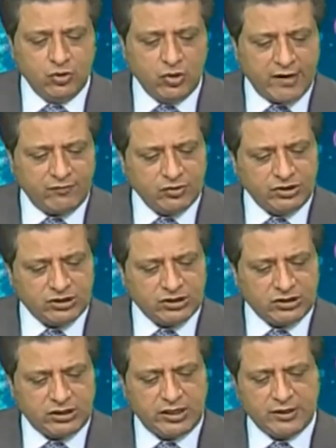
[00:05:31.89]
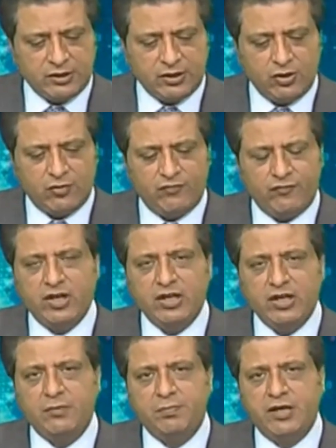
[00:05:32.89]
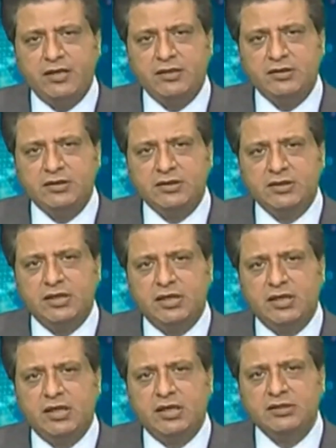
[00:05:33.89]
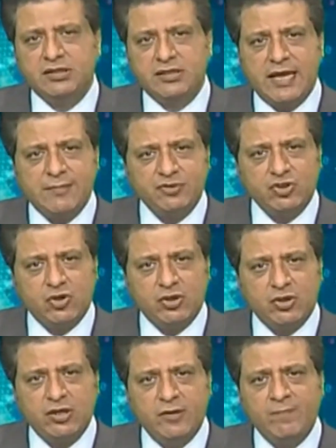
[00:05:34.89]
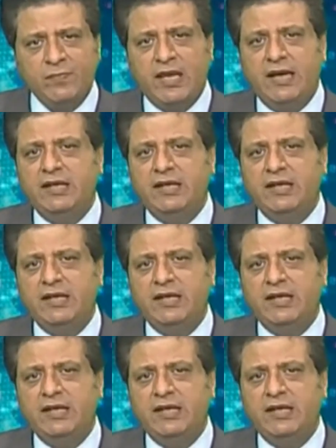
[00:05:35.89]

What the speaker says: You have to just take your fingerprints snapshot,